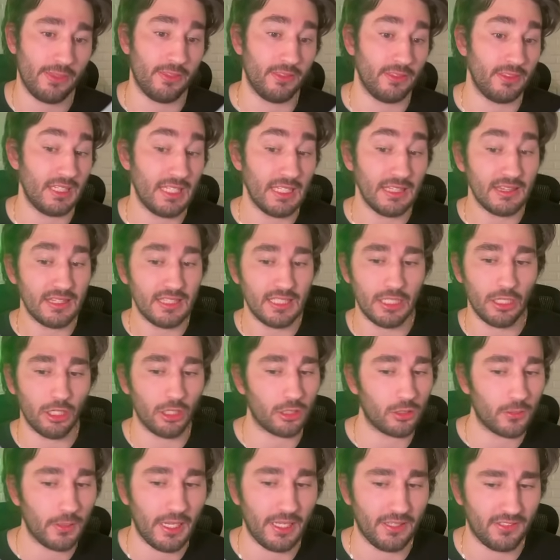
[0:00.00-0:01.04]
the
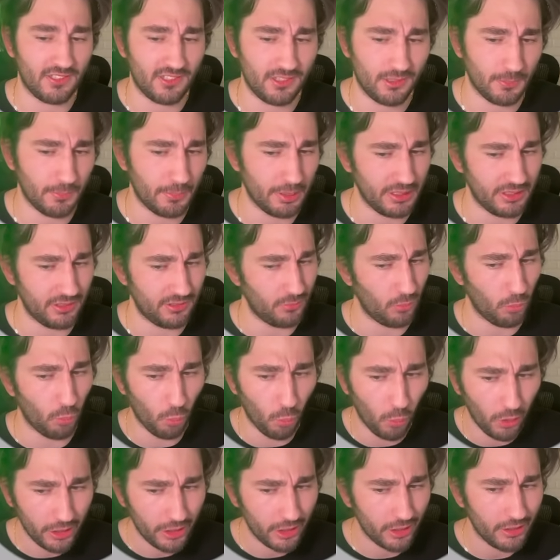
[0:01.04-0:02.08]
DRS, but
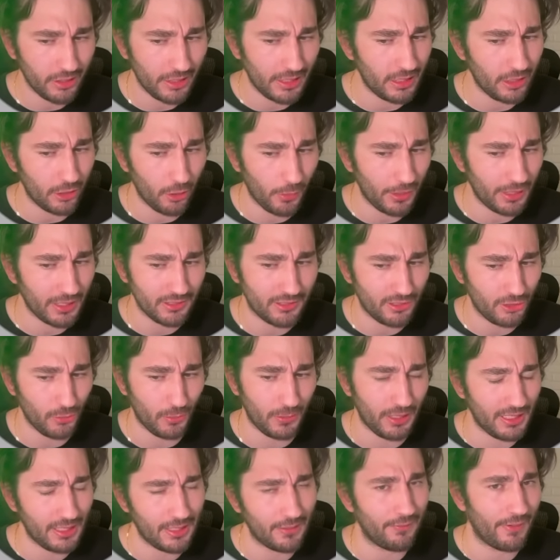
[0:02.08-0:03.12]
what are they going to
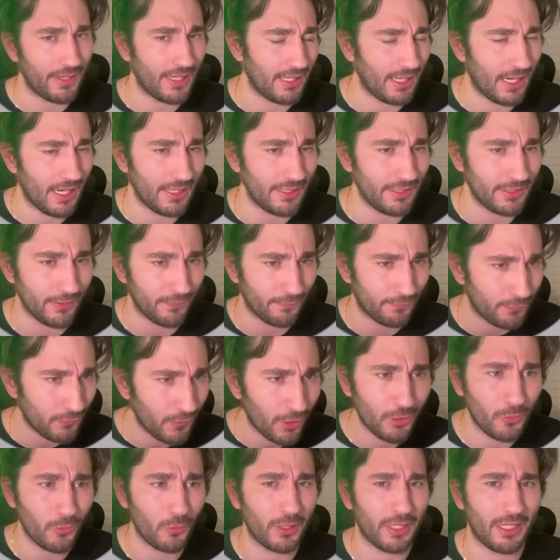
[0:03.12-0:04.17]
innovate on the
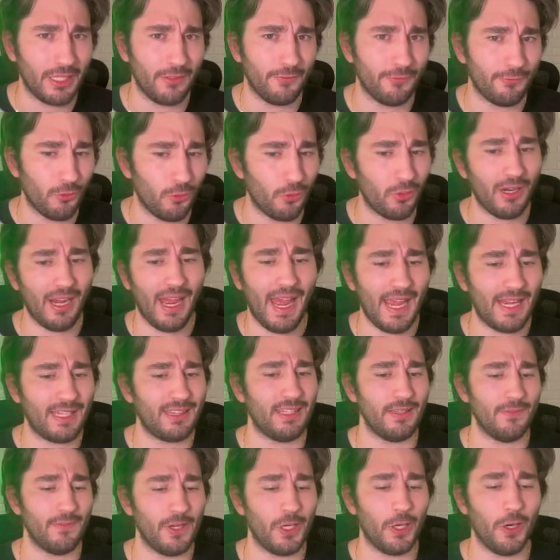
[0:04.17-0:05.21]
front wing for
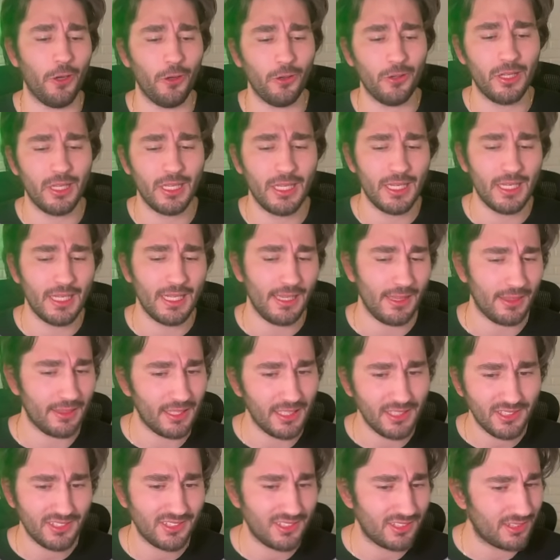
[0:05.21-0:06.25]
active aero?
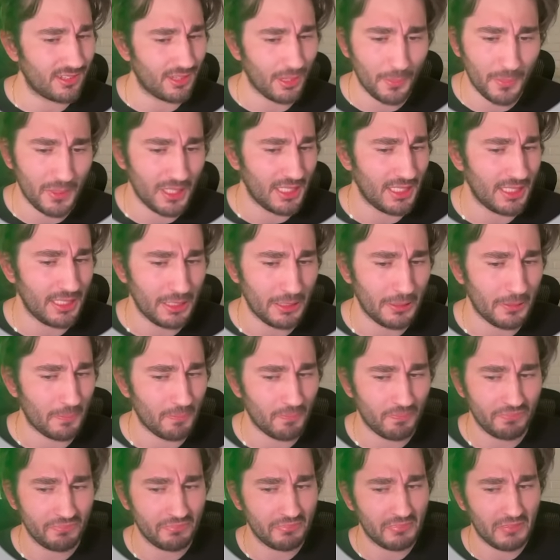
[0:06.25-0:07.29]
This, to me,
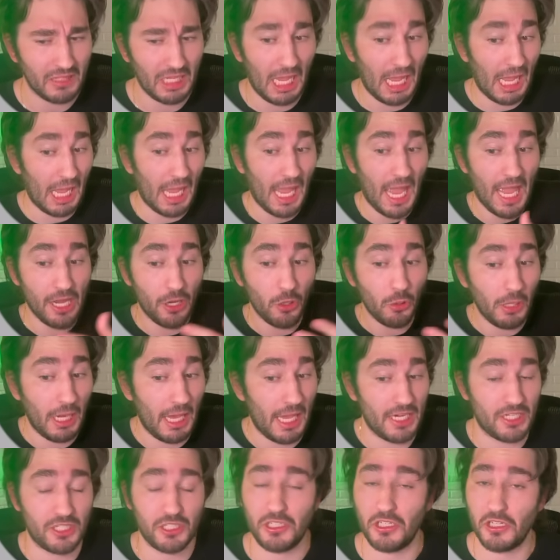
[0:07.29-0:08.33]
I don't
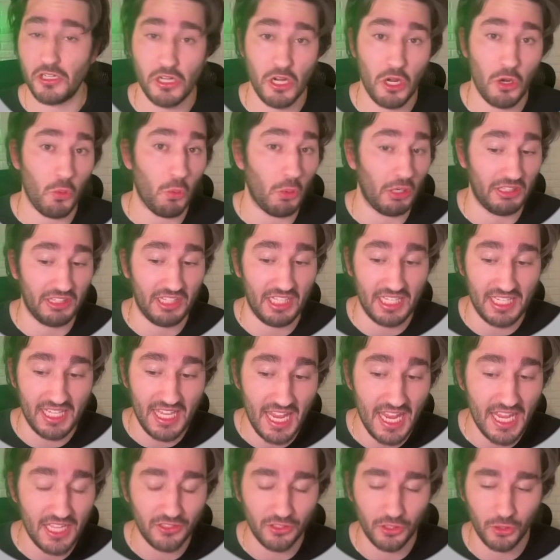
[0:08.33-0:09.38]
actually know what they
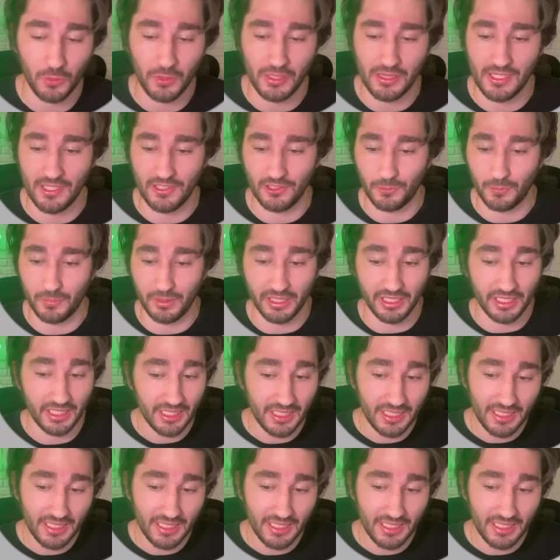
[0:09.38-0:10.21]
can do with this, but